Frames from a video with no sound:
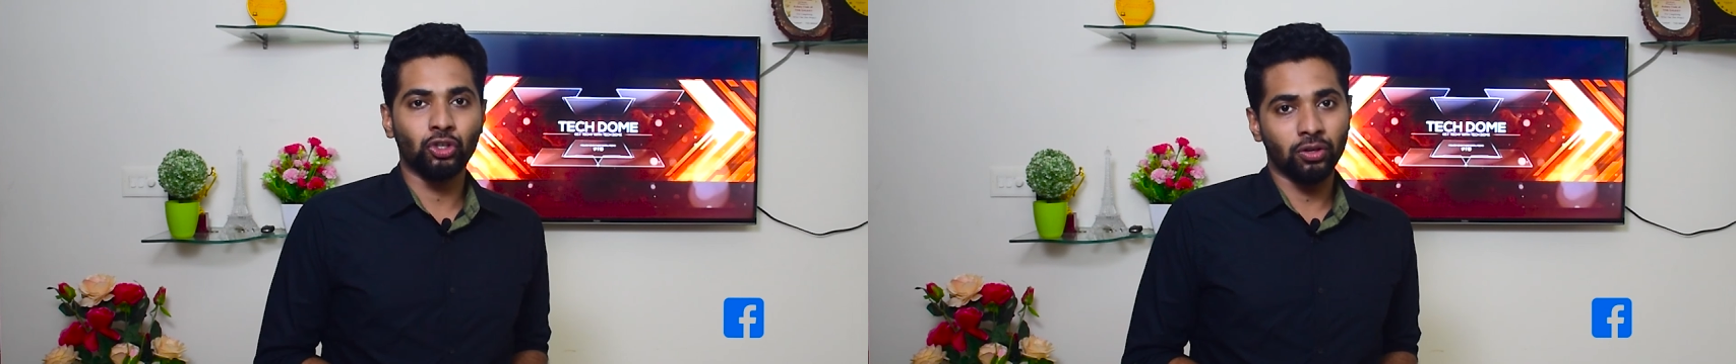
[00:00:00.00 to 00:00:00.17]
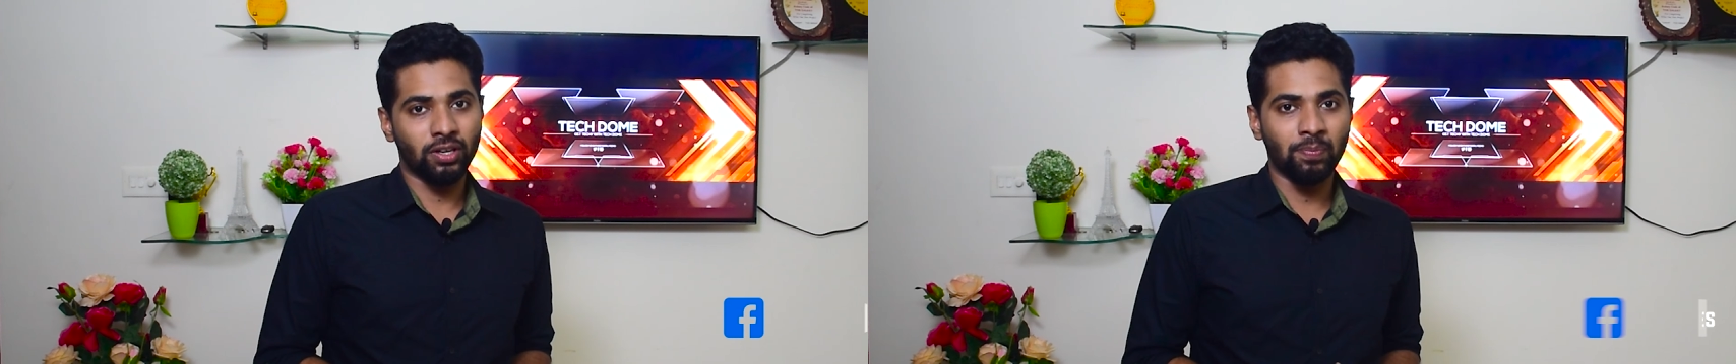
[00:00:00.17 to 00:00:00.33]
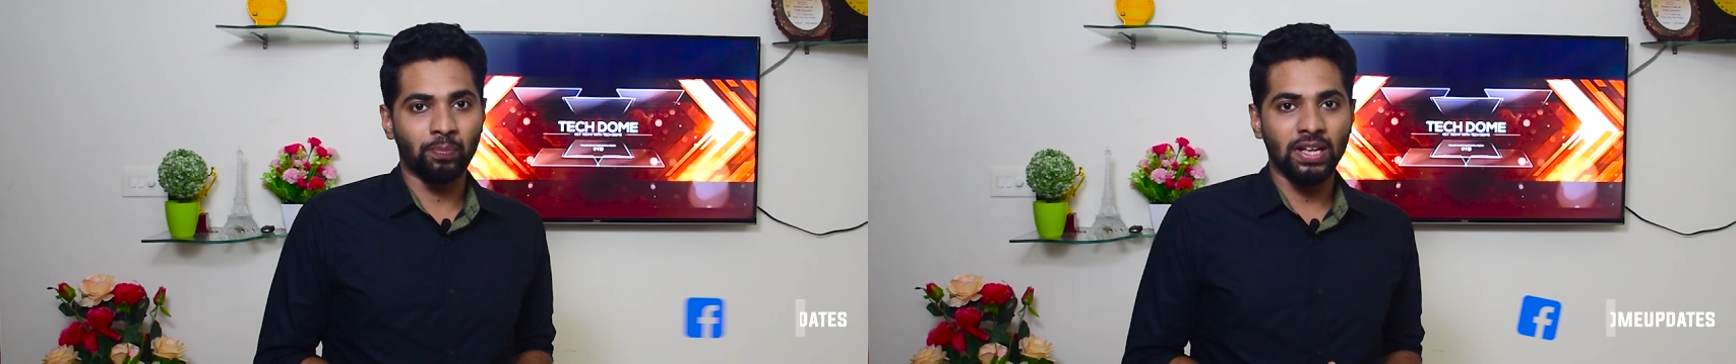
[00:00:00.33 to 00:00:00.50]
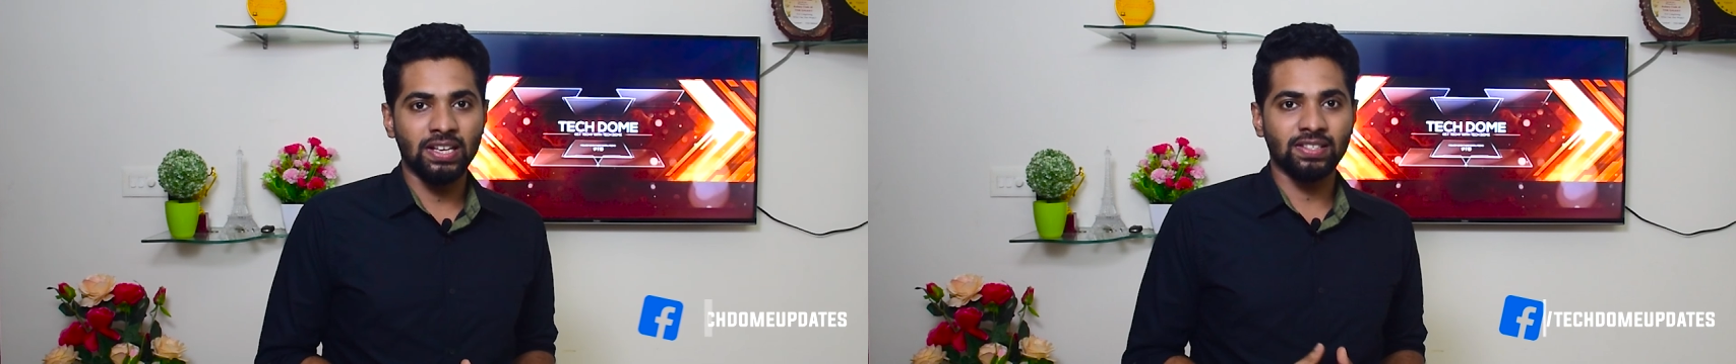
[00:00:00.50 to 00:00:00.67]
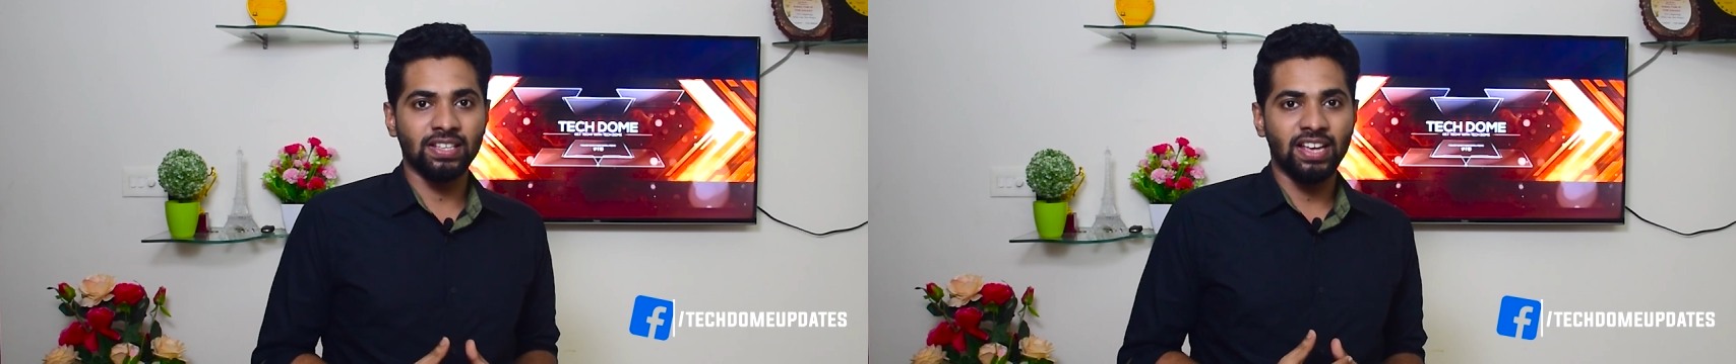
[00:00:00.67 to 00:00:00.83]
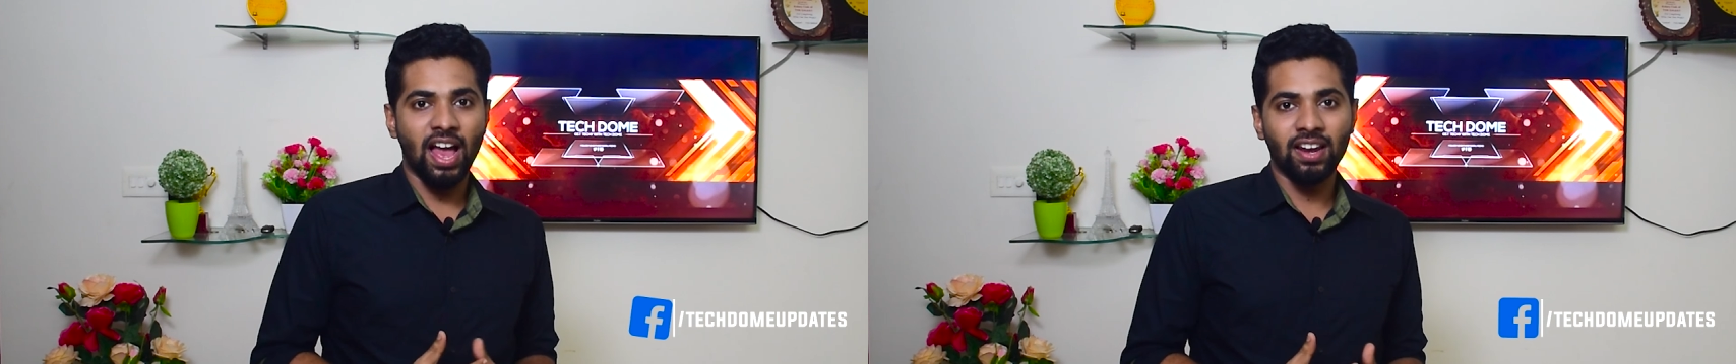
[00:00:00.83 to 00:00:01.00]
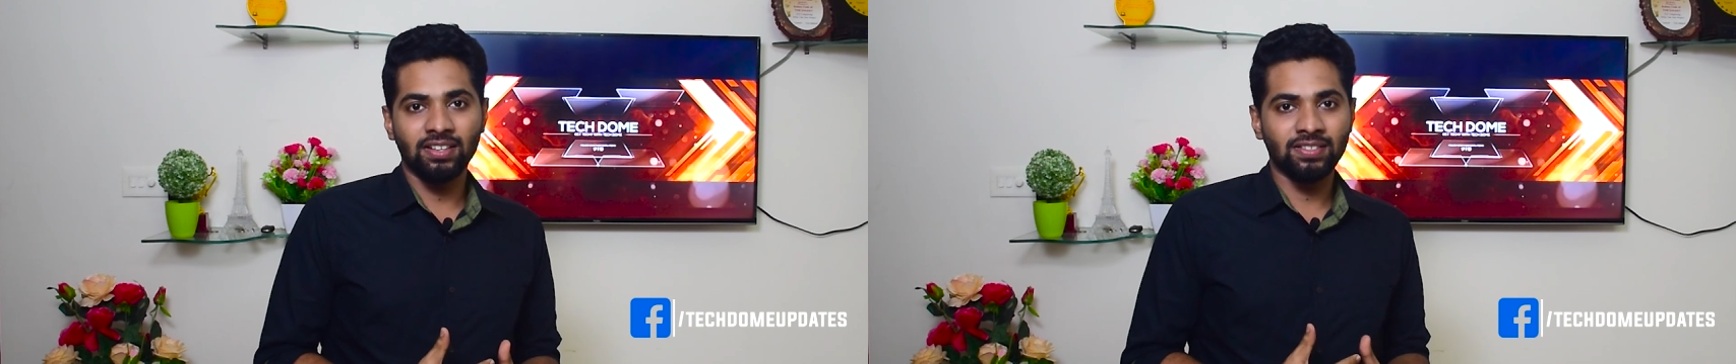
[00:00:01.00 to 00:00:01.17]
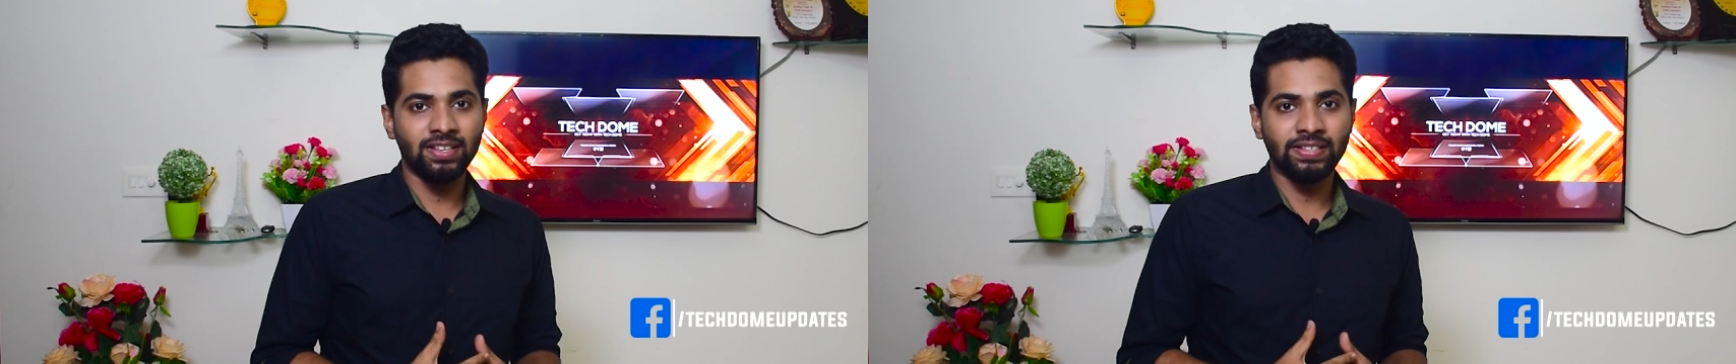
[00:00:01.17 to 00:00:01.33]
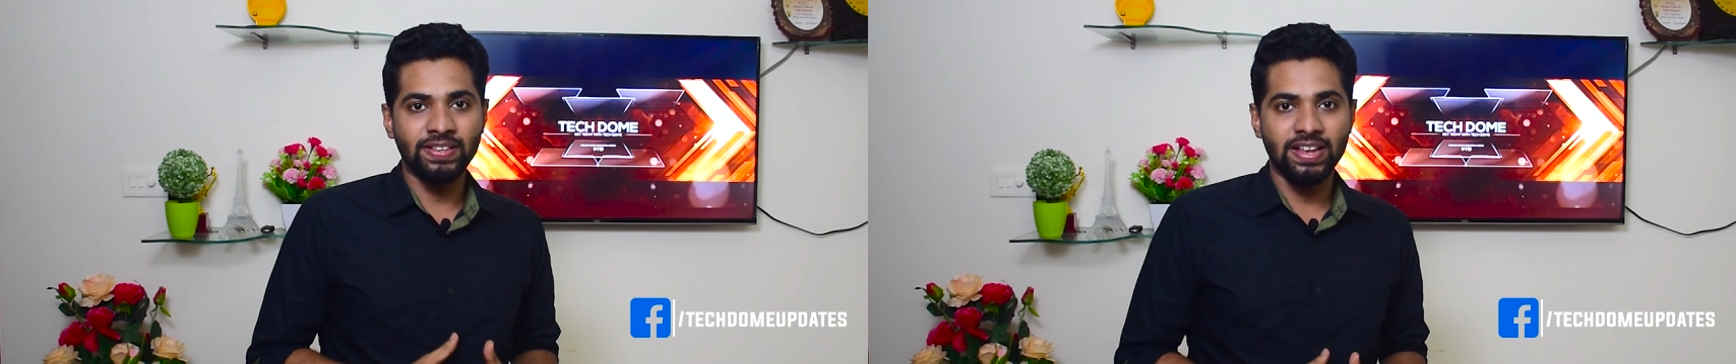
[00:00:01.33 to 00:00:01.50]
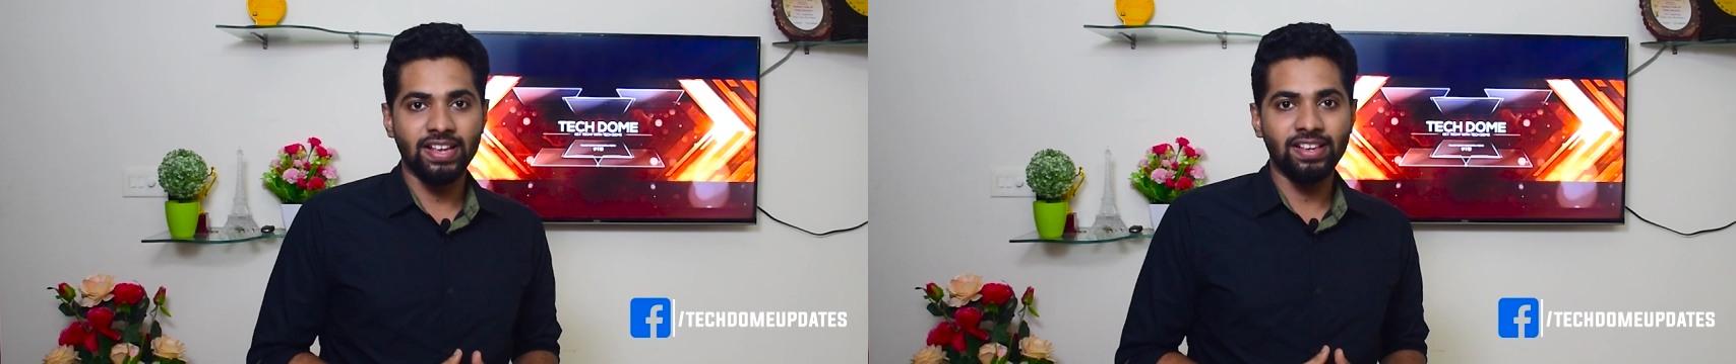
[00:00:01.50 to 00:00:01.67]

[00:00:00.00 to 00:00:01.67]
to replace the Galaxy C,